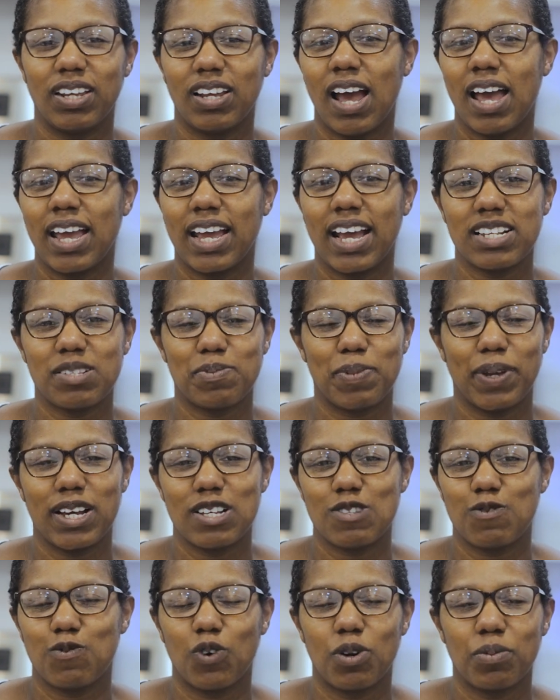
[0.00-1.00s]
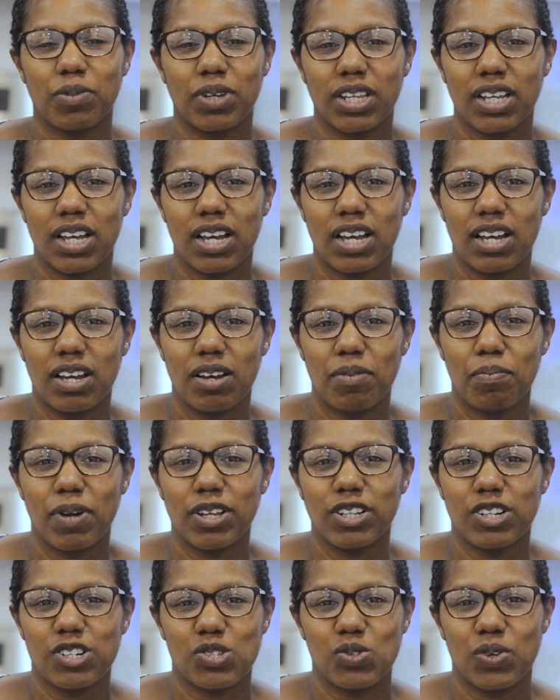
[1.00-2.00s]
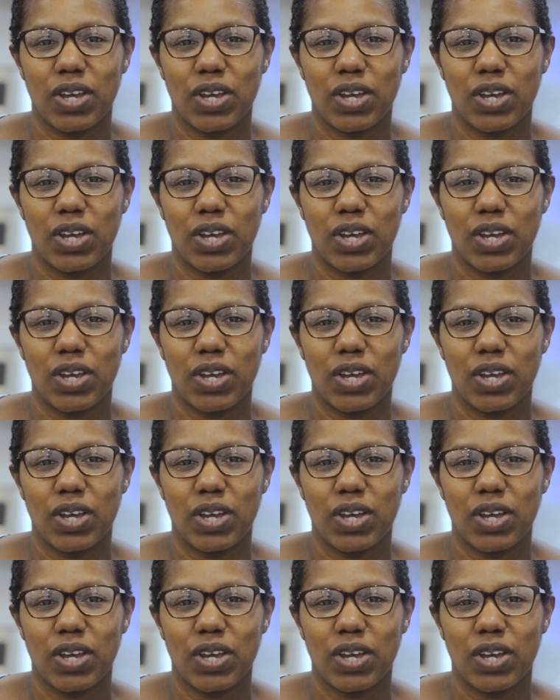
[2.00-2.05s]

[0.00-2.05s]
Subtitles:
I guess because mothers